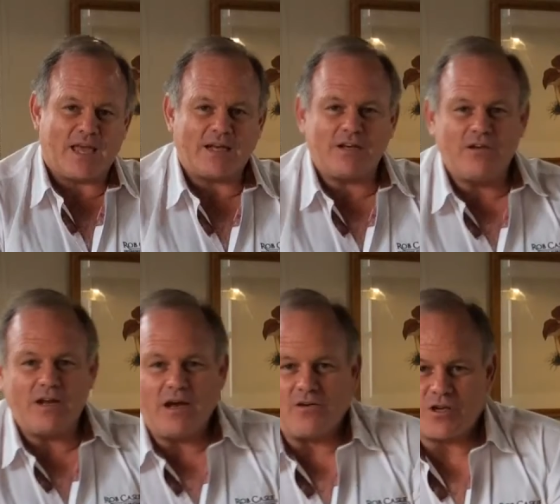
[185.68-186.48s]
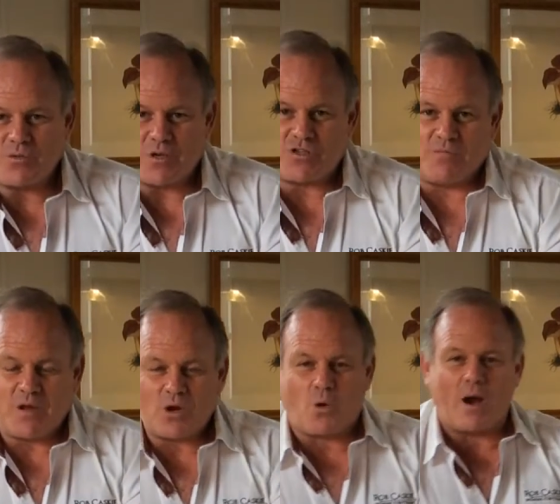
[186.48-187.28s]
Catharina Rus must have
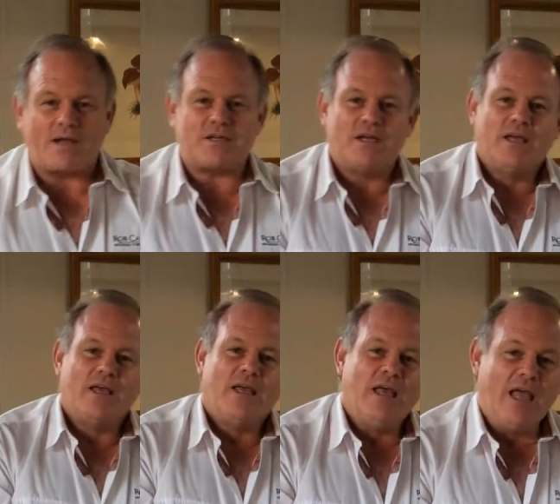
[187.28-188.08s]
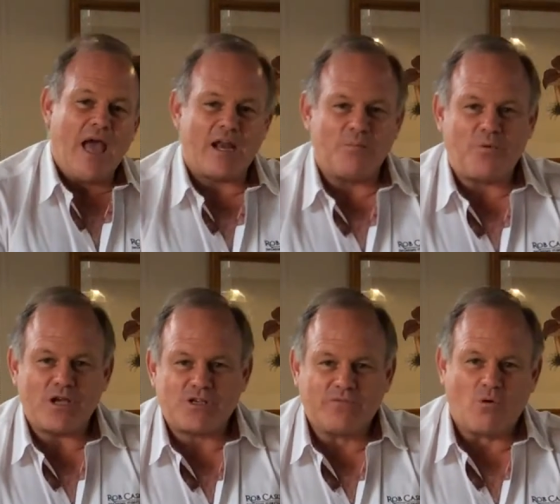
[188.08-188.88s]
been quite an
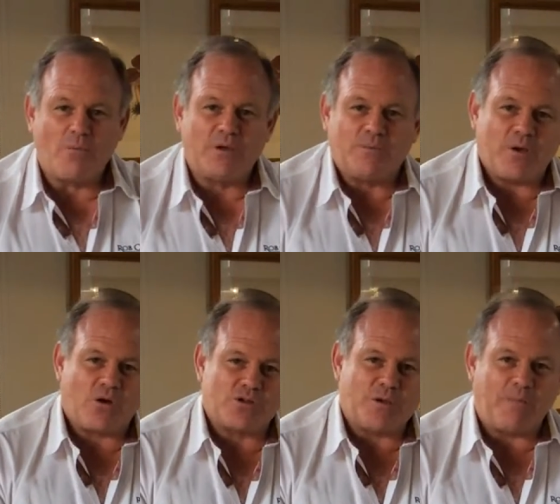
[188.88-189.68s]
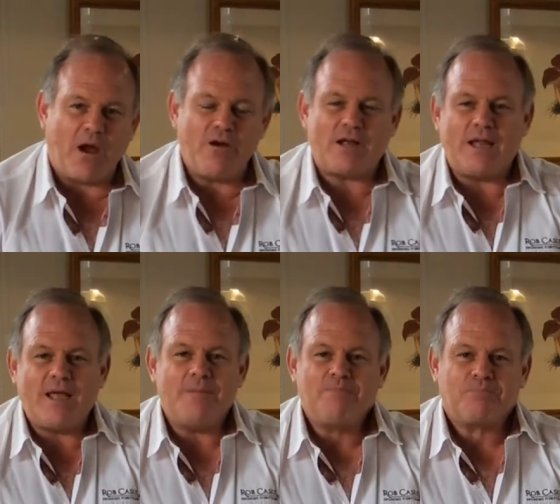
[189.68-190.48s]
impressive woman, because
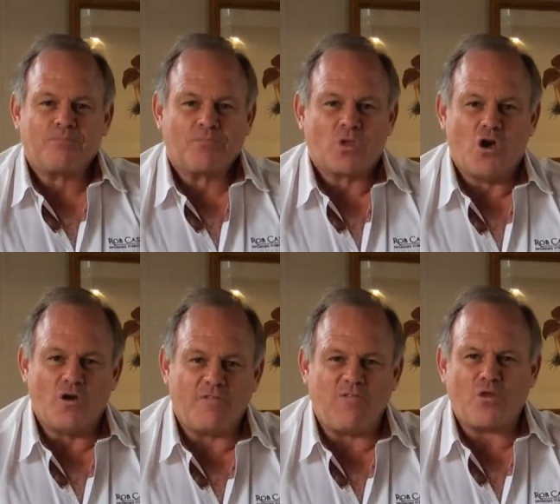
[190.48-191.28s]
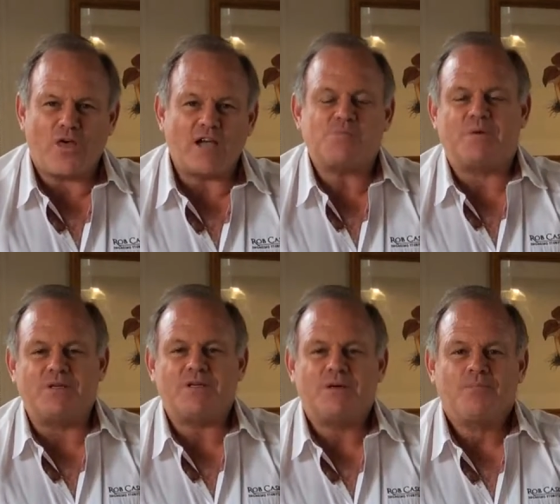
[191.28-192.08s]
apparently her 4th
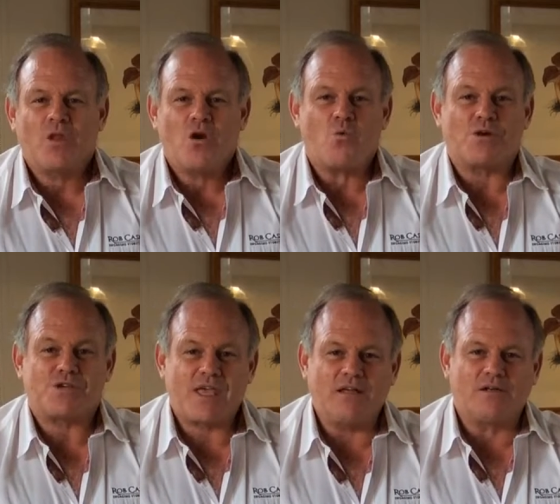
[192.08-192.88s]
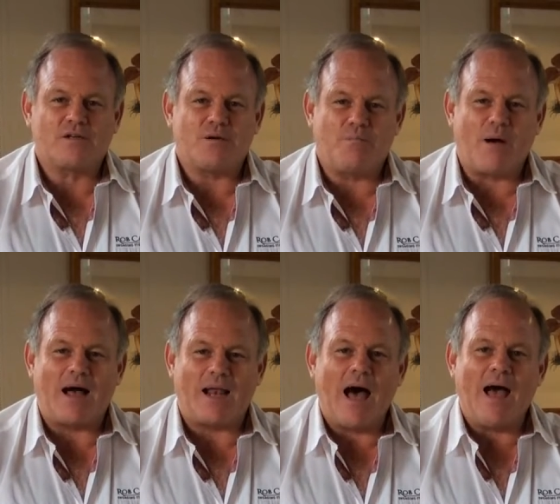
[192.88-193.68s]
husband was killed
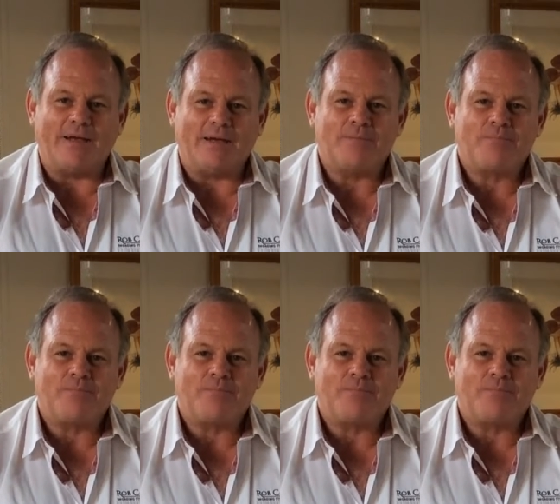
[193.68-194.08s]
by a lion.